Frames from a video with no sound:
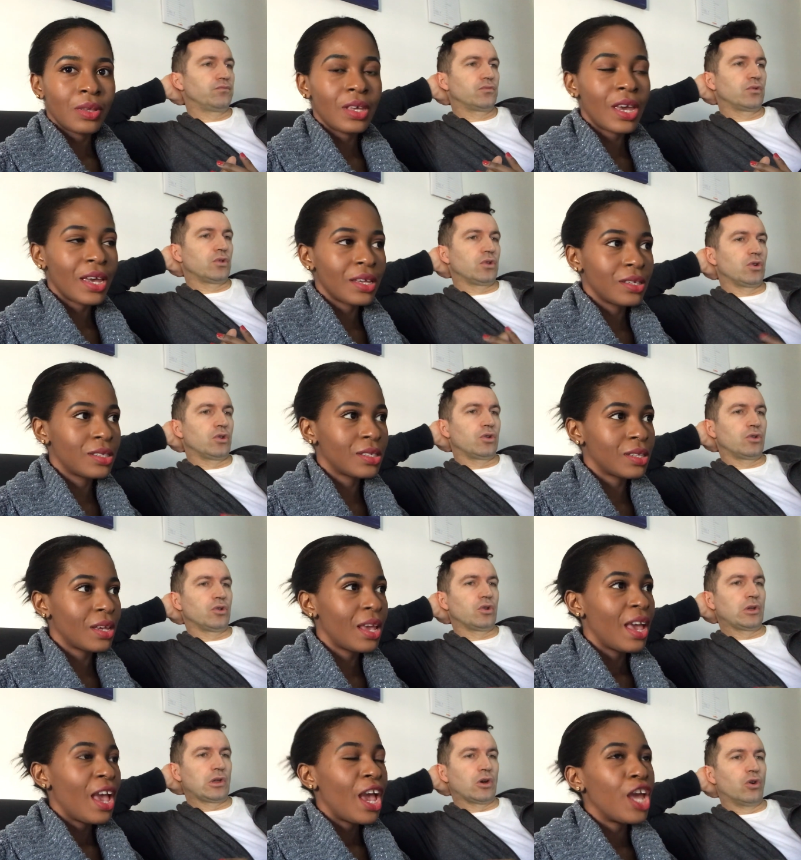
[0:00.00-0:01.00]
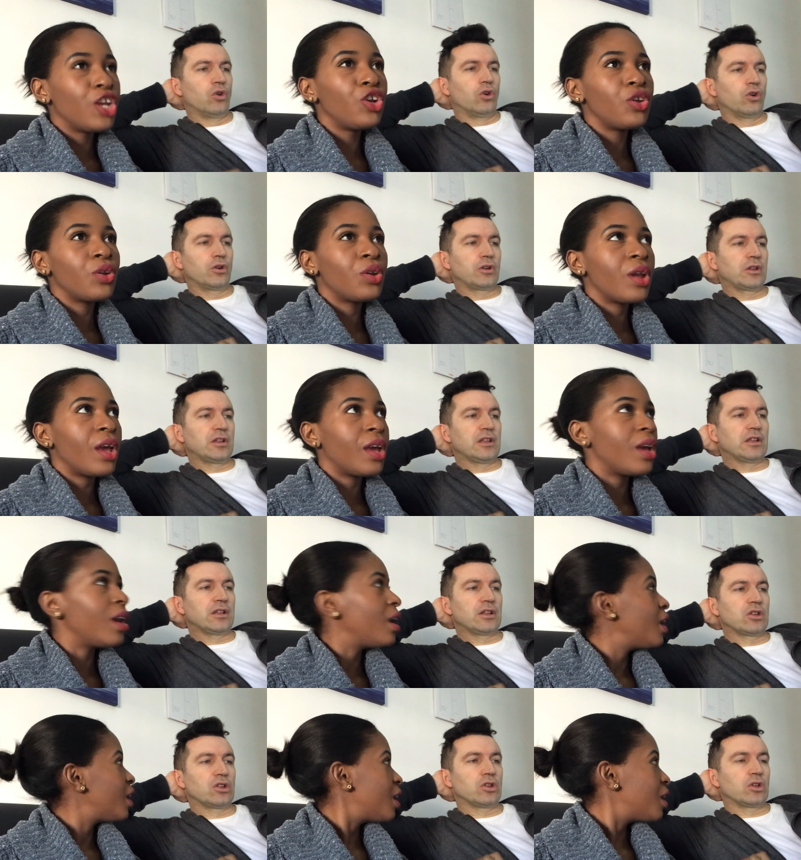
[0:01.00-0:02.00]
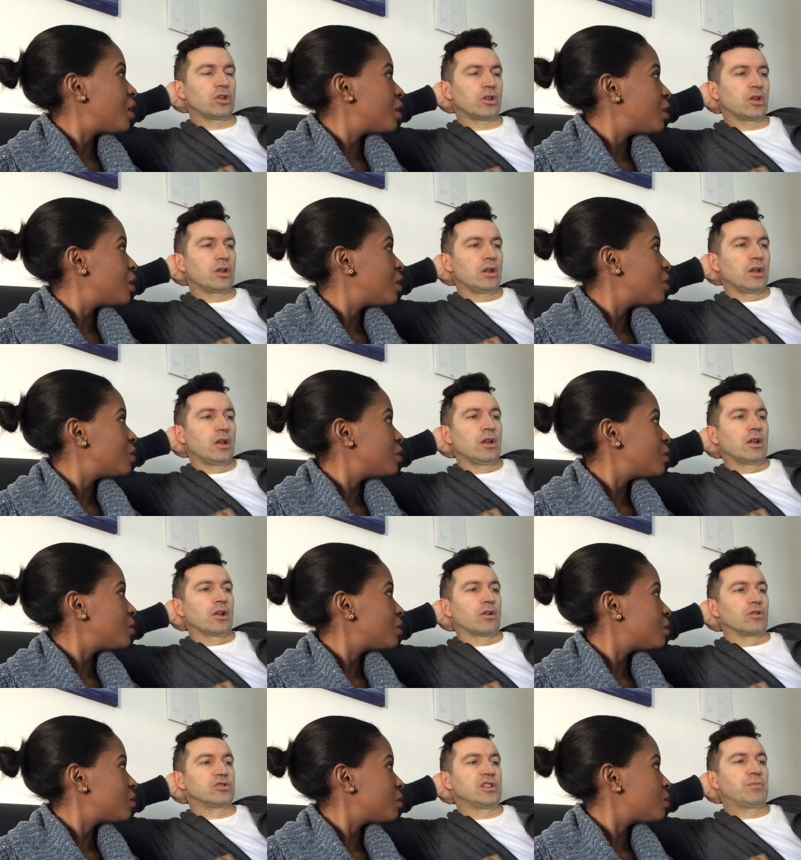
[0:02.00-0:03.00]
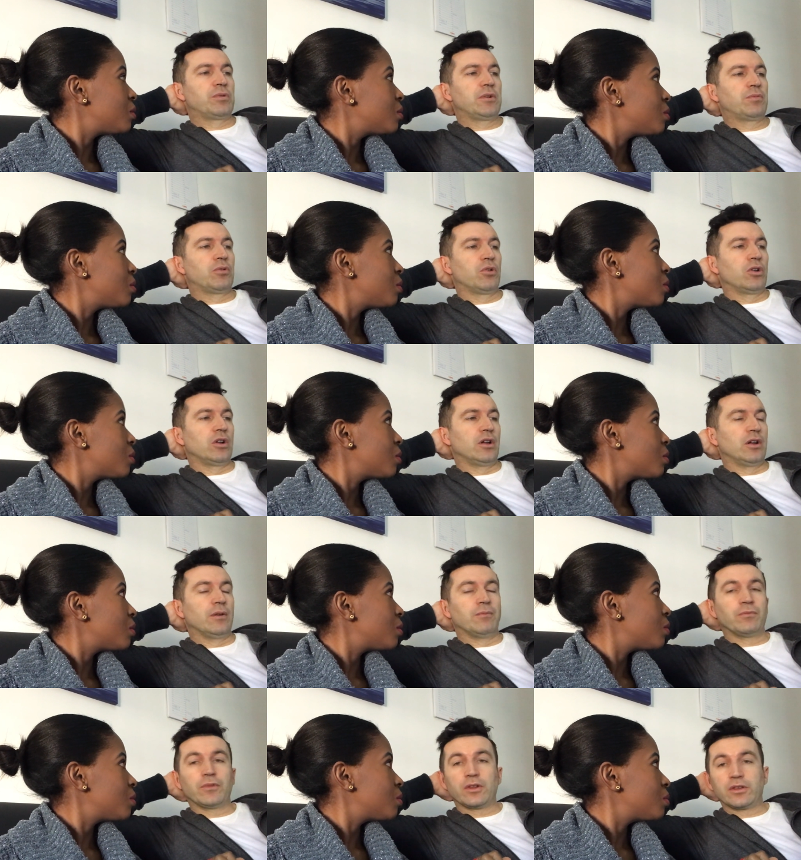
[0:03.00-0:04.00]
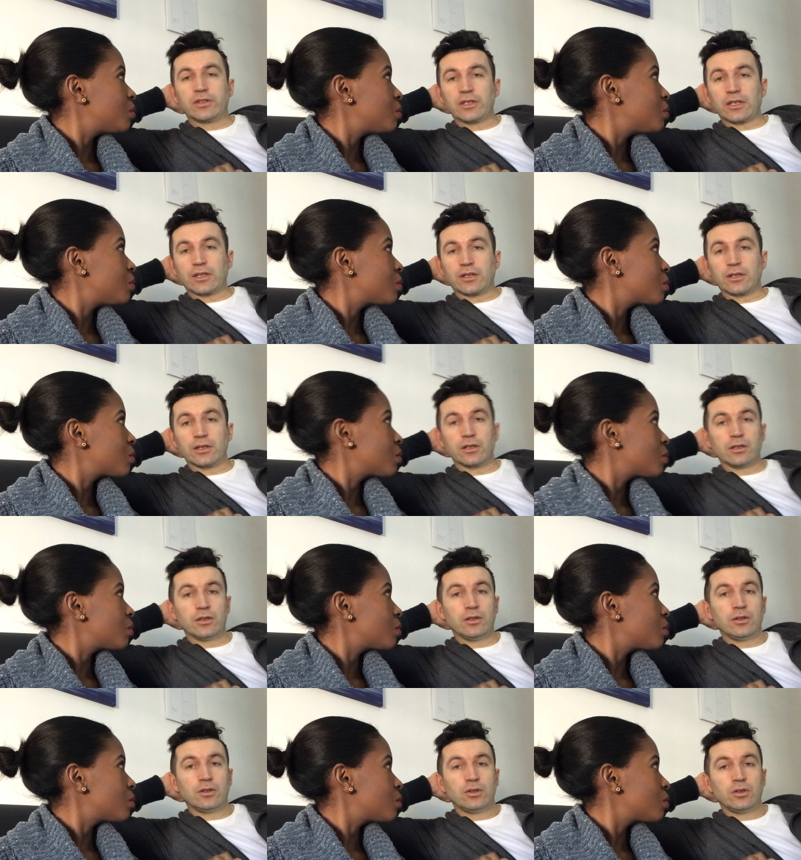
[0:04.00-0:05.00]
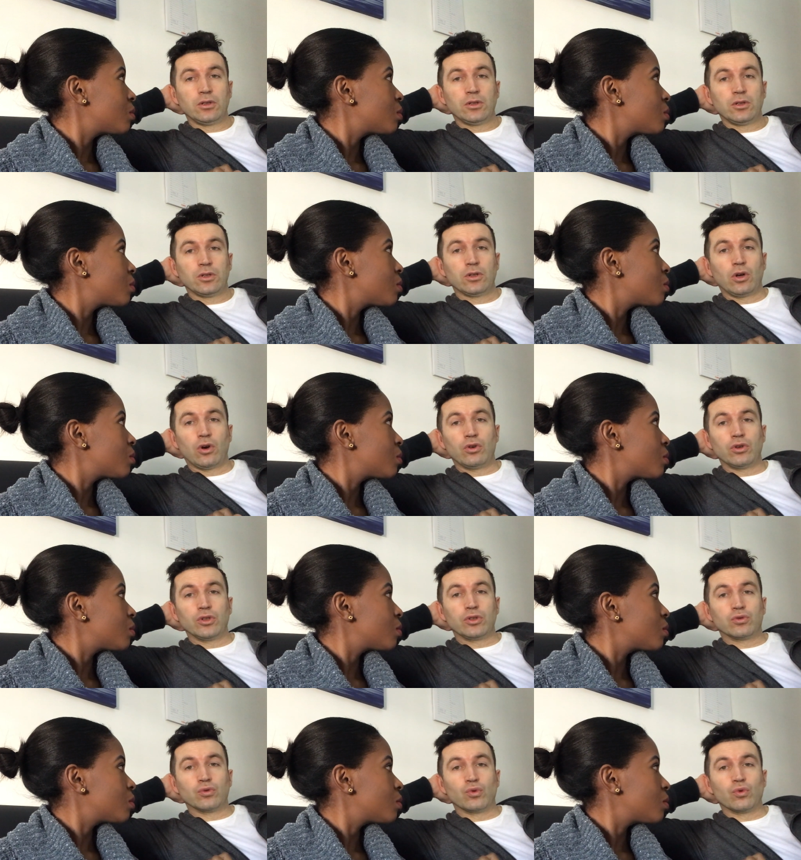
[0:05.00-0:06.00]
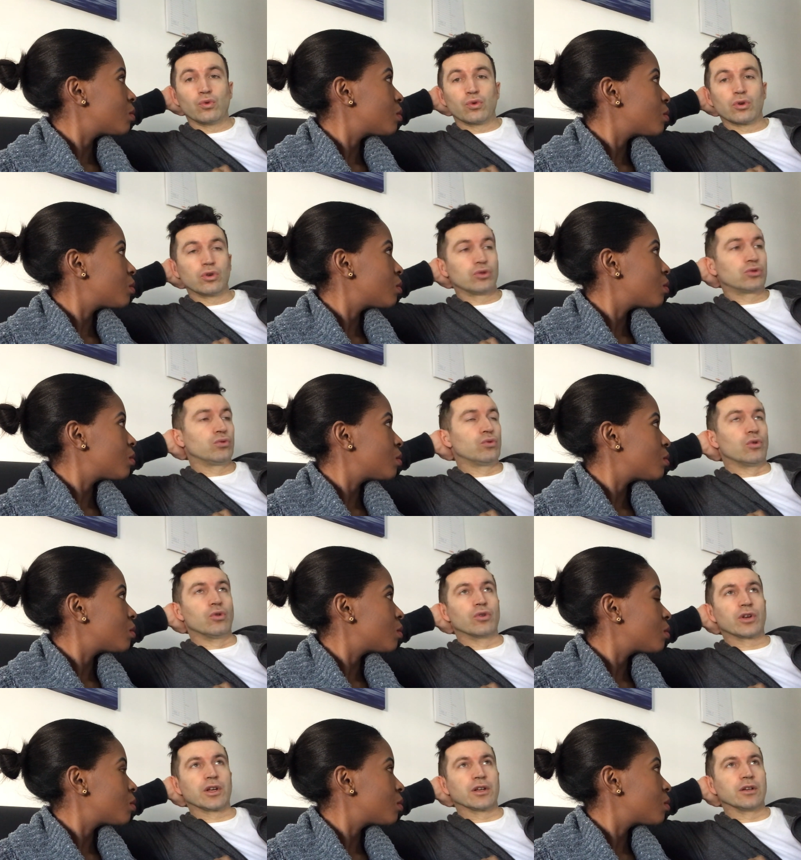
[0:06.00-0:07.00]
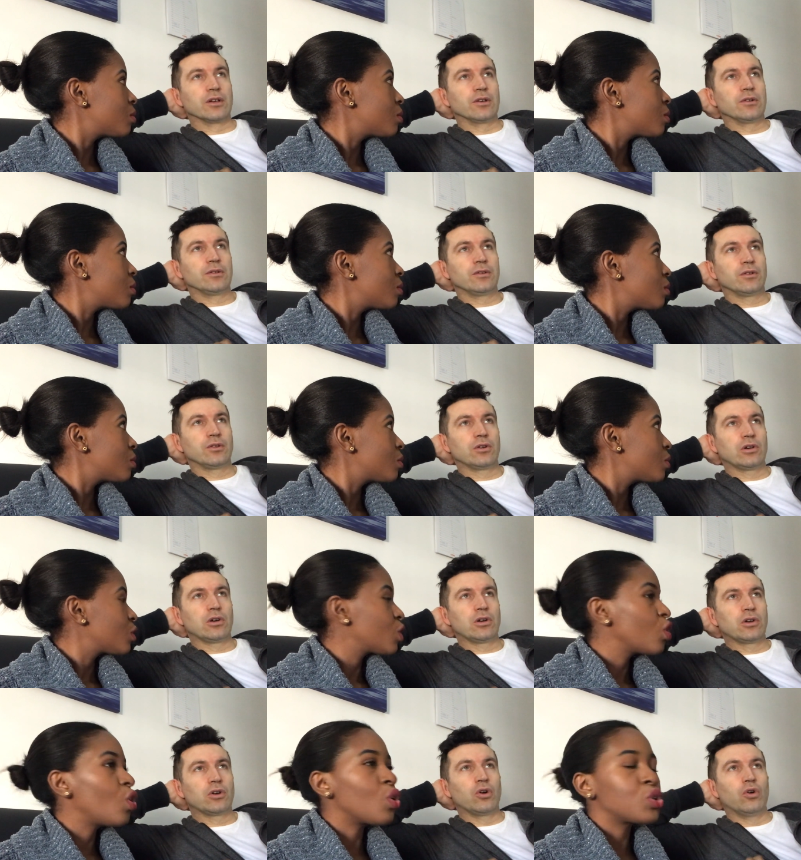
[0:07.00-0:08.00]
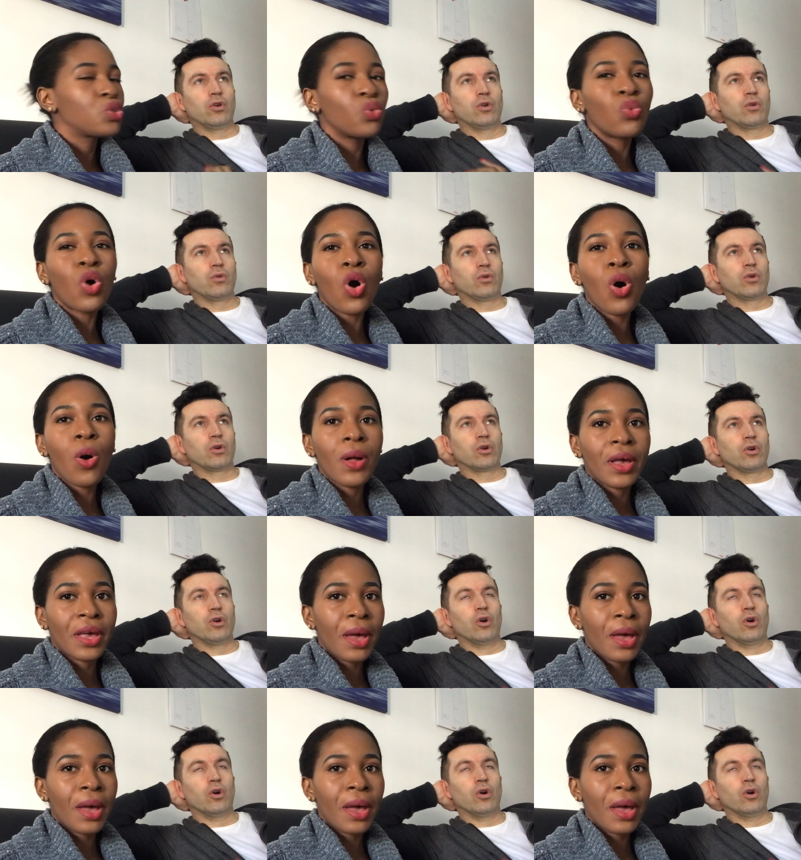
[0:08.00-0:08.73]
Speaker 1: Yes. And or, uh,
Speaker 2: because the people uh, think uh, only to go to work. Uh,
Speaker 1: go walk, to work,